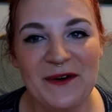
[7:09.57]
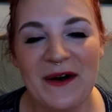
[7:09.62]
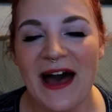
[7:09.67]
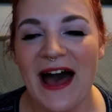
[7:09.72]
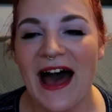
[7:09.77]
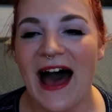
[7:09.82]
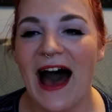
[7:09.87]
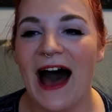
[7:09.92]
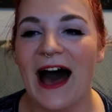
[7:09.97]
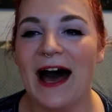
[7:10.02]

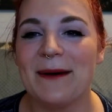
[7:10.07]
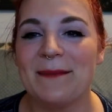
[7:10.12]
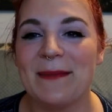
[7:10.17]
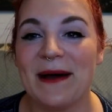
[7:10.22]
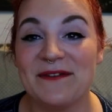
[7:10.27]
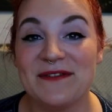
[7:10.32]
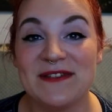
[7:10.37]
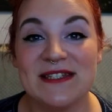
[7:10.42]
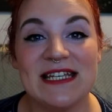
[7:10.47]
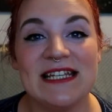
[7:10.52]
Um,
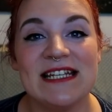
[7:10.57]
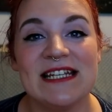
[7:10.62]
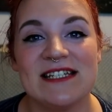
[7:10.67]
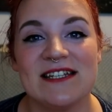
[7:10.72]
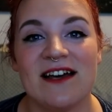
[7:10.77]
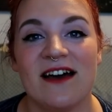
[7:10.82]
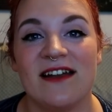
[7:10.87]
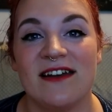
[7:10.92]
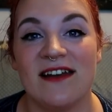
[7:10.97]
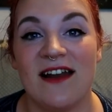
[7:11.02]
I've seen it
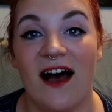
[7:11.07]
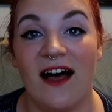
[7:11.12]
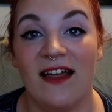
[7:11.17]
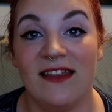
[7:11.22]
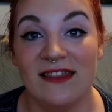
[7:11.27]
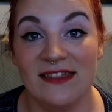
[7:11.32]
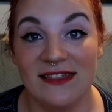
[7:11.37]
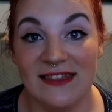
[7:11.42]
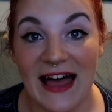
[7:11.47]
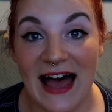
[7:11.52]
done a
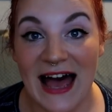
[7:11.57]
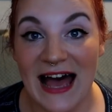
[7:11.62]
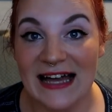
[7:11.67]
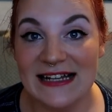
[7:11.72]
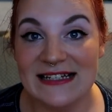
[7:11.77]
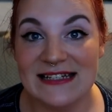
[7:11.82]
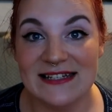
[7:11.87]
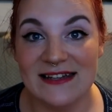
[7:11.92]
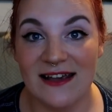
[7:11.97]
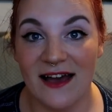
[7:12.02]

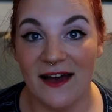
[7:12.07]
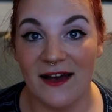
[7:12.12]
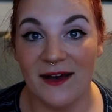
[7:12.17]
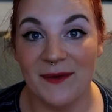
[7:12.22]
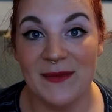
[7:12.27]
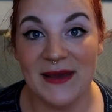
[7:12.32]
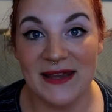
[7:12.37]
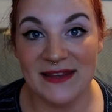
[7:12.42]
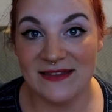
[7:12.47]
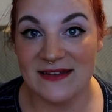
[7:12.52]
lot
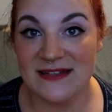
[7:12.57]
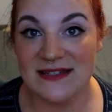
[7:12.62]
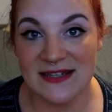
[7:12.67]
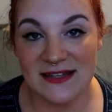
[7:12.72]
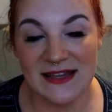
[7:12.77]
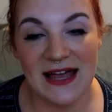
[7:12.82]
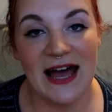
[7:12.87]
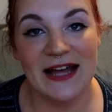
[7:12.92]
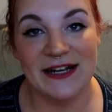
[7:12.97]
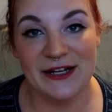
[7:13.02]
um, in the
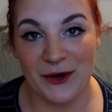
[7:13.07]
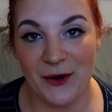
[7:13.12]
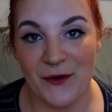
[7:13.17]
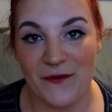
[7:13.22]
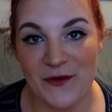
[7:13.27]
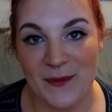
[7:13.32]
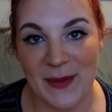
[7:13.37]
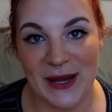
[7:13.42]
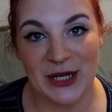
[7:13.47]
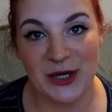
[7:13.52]
salon and
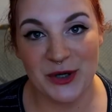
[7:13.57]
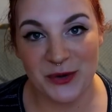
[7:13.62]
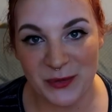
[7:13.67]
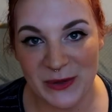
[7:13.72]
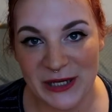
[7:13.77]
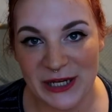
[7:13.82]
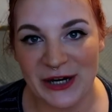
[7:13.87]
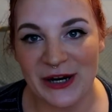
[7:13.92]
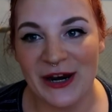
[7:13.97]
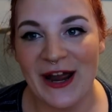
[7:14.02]
over my
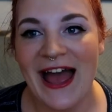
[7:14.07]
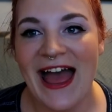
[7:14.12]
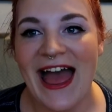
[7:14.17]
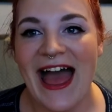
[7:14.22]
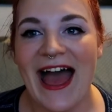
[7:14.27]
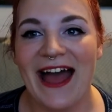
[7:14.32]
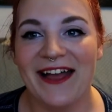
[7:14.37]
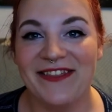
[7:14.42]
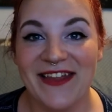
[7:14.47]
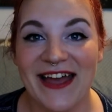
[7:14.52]
career,
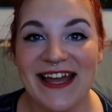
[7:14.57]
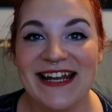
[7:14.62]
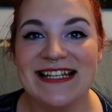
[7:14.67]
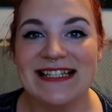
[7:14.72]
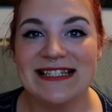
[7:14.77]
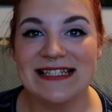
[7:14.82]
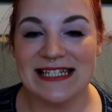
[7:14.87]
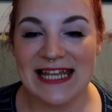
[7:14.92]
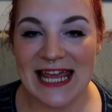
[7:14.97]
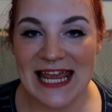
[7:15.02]
and that is
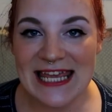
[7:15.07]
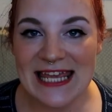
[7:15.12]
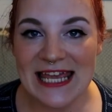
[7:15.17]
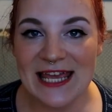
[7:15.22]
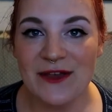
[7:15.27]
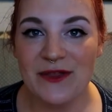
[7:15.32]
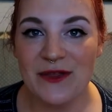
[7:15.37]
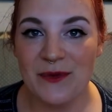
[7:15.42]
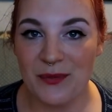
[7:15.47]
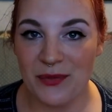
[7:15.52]

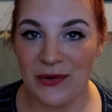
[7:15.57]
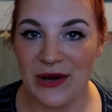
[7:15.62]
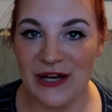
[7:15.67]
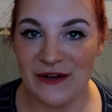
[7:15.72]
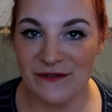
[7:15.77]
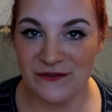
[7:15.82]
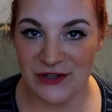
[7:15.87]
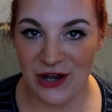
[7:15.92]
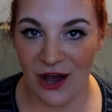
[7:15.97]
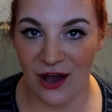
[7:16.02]
taking the breed
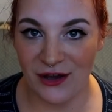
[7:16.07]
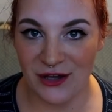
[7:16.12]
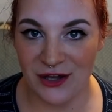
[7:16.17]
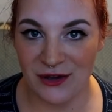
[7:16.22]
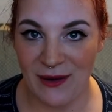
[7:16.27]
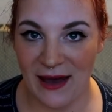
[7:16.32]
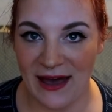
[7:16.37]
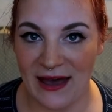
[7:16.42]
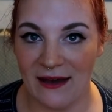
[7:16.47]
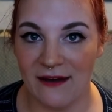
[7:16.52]
of dog
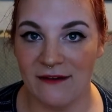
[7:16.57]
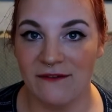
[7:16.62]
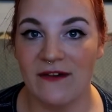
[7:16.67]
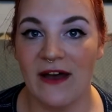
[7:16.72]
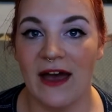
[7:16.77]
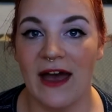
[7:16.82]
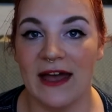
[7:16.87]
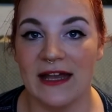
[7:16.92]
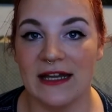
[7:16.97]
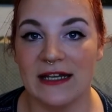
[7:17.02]
you have
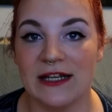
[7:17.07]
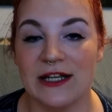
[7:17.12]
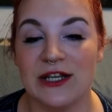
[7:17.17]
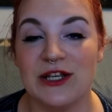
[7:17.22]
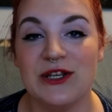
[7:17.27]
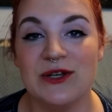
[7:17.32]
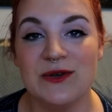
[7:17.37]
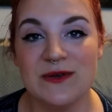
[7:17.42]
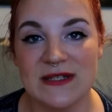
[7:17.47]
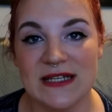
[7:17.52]
and
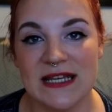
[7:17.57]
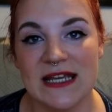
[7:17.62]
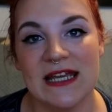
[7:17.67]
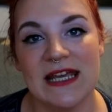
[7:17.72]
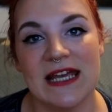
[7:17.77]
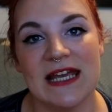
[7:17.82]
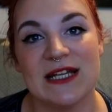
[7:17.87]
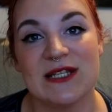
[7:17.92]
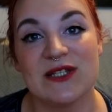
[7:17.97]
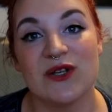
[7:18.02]
using
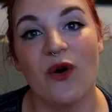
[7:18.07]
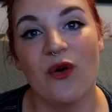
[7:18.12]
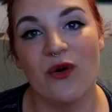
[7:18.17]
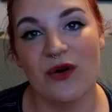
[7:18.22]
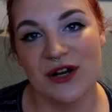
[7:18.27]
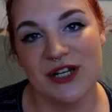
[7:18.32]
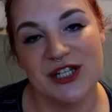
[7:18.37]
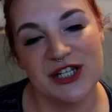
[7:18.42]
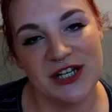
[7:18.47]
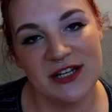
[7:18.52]
its
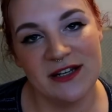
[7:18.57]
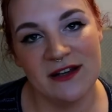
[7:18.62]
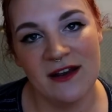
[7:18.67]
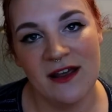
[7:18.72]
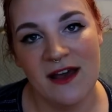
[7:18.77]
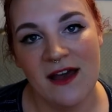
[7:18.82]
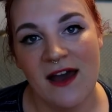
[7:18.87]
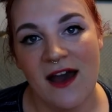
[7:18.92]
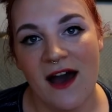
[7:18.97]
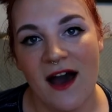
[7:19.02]
origin
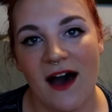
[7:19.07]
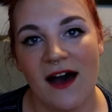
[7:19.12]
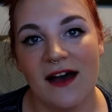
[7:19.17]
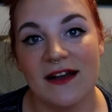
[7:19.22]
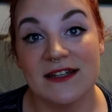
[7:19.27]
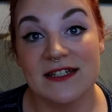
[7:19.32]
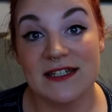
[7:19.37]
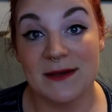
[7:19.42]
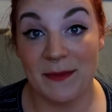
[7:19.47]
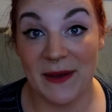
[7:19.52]

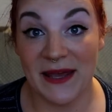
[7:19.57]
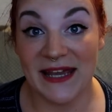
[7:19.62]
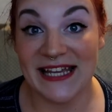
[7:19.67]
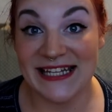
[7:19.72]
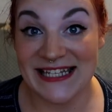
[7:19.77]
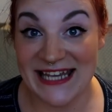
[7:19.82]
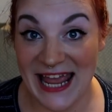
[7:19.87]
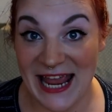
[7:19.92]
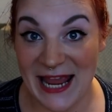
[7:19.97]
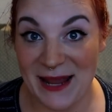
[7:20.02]
uh, to pick a
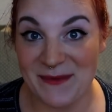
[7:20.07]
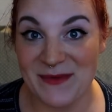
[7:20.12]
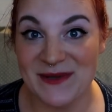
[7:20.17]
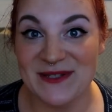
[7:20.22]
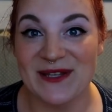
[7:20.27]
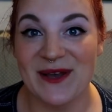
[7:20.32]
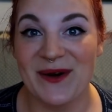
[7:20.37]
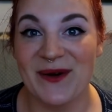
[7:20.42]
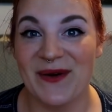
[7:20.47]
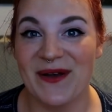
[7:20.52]
name.
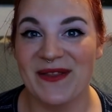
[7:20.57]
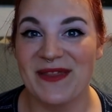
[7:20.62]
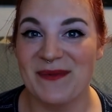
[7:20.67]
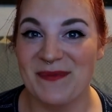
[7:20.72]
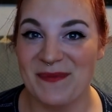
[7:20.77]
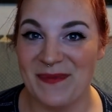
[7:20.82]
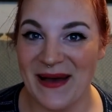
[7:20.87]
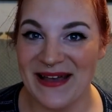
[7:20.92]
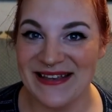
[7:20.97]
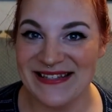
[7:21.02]
So the
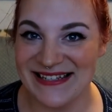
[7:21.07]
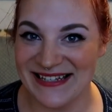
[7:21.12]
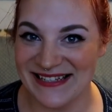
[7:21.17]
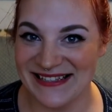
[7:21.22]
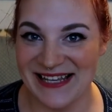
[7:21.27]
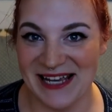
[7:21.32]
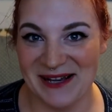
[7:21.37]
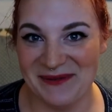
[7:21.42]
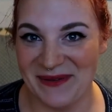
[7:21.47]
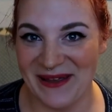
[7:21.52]
best
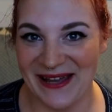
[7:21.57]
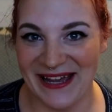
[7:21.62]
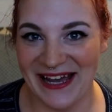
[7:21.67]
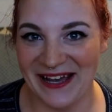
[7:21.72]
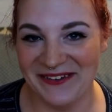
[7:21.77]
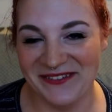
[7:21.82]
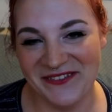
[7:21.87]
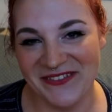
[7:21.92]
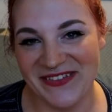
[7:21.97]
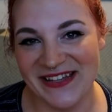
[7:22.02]
example I
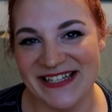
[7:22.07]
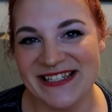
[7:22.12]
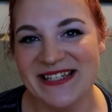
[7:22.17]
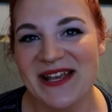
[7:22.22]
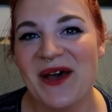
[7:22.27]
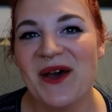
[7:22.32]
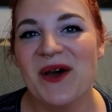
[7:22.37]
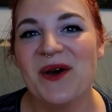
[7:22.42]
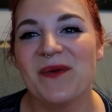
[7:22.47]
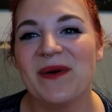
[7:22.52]
have of this,
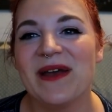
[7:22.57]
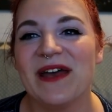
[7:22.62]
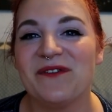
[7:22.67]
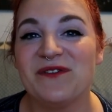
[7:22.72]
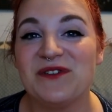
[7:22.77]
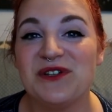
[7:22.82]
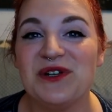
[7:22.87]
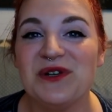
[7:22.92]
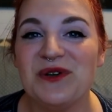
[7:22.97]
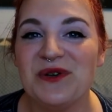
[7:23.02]
we
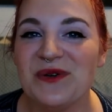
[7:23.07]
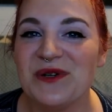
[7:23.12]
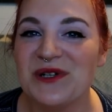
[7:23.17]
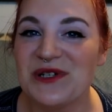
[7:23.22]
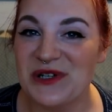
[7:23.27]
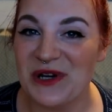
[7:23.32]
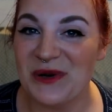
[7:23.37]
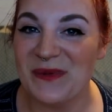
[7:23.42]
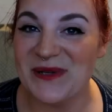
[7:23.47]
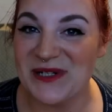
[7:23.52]
have two
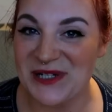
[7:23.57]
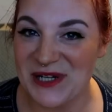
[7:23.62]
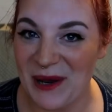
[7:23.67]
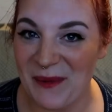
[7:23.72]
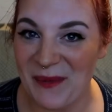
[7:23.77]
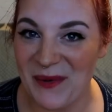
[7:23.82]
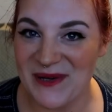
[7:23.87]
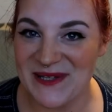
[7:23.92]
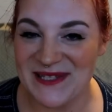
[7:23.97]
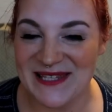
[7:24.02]
German
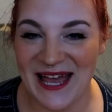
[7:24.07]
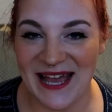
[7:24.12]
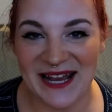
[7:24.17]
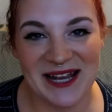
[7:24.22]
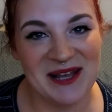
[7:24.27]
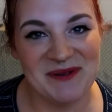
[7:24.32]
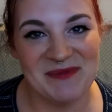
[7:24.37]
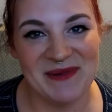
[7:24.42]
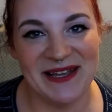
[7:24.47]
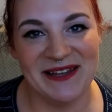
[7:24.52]
Shepherds that
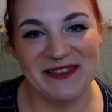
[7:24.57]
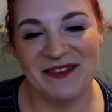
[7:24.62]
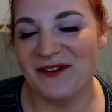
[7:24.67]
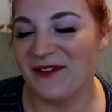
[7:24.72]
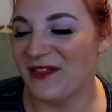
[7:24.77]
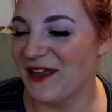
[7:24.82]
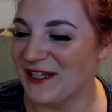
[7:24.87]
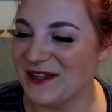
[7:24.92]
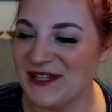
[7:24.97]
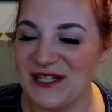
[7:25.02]
come in. They're
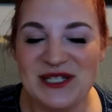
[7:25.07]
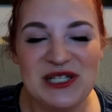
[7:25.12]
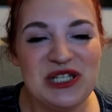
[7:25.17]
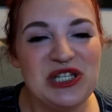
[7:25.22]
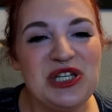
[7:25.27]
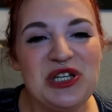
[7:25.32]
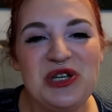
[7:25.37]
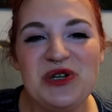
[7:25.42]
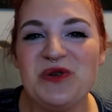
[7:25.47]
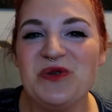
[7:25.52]
like these
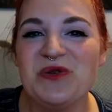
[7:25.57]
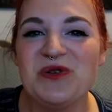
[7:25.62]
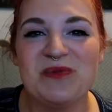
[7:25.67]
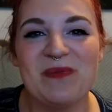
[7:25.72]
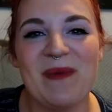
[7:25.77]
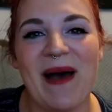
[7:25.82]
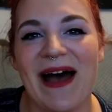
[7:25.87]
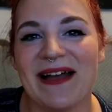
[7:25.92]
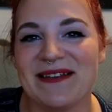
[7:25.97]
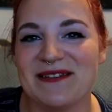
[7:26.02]
huge,
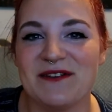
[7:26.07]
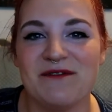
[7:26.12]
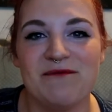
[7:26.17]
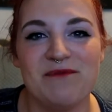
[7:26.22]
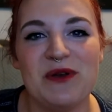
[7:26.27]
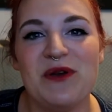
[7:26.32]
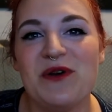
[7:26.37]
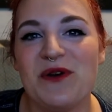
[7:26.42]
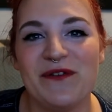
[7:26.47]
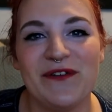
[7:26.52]
massive,
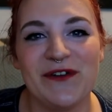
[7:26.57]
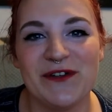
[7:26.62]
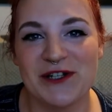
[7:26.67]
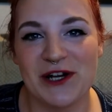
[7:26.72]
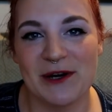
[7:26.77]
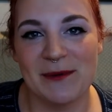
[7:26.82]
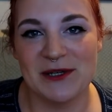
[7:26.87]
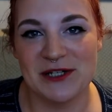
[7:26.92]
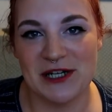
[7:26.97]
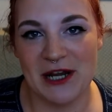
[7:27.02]
beautiful
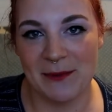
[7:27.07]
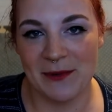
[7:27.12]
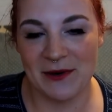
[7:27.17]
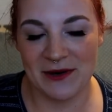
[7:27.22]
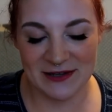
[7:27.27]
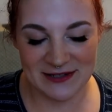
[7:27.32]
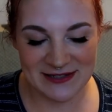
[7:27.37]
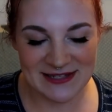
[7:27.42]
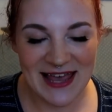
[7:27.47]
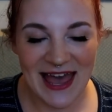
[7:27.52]
German
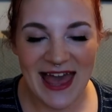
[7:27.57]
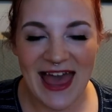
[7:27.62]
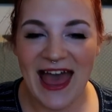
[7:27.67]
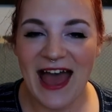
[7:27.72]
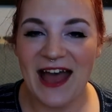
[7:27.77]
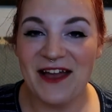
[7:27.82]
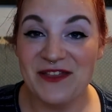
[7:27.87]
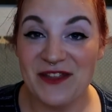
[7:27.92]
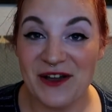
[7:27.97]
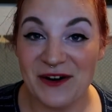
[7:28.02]
Shepherds,
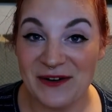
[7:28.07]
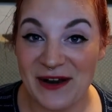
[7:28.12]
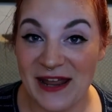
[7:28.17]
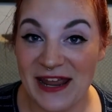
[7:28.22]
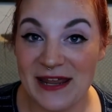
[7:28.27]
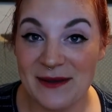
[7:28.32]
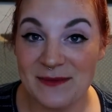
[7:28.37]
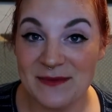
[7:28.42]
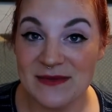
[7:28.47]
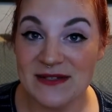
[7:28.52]
and their
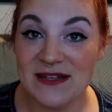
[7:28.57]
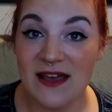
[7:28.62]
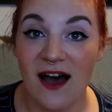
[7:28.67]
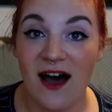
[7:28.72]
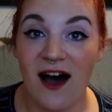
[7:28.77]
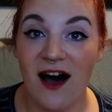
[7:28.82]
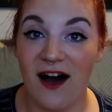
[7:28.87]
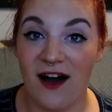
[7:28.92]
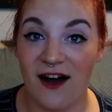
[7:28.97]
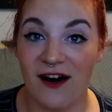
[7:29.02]
names
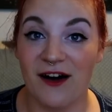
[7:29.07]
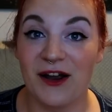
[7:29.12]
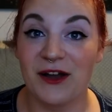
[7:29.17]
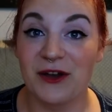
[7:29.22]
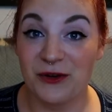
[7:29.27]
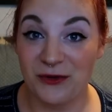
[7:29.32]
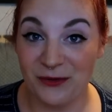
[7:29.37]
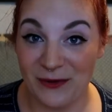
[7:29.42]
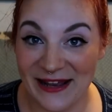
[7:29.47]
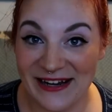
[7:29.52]
are
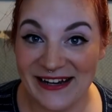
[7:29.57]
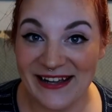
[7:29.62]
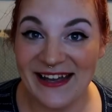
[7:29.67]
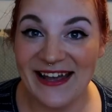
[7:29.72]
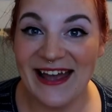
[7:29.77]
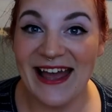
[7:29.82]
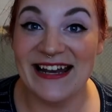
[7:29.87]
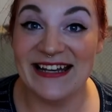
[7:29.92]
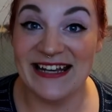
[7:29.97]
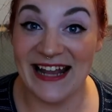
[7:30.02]

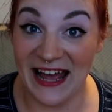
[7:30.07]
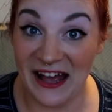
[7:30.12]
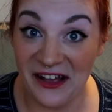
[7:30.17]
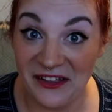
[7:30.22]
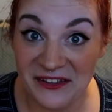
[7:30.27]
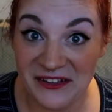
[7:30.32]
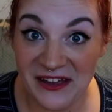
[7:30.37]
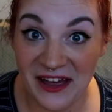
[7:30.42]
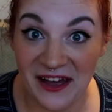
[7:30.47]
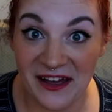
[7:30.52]
Greta and
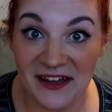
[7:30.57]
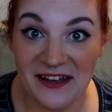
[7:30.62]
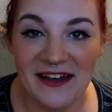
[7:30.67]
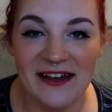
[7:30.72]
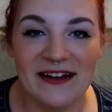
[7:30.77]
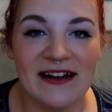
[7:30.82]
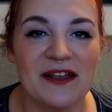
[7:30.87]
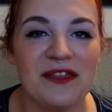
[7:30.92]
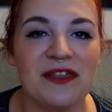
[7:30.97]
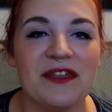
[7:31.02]
Helga,
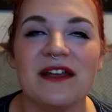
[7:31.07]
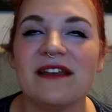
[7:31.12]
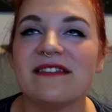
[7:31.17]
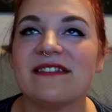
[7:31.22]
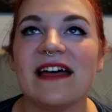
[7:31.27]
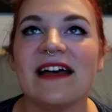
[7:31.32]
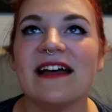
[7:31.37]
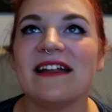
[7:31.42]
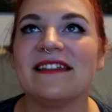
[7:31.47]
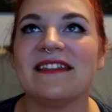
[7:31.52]
and I think
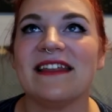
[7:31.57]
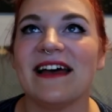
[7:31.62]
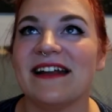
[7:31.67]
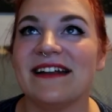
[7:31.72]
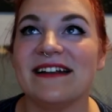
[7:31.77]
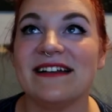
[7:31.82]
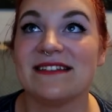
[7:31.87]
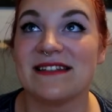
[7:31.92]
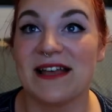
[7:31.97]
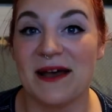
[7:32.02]
that
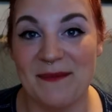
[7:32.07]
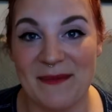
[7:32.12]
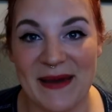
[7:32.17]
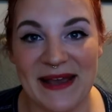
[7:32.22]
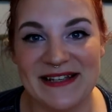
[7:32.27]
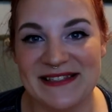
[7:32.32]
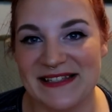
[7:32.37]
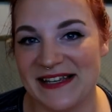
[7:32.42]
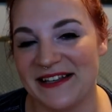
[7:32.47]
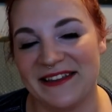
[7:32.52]
that is
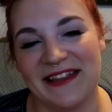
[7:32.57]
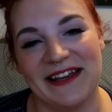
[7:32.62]
amazing.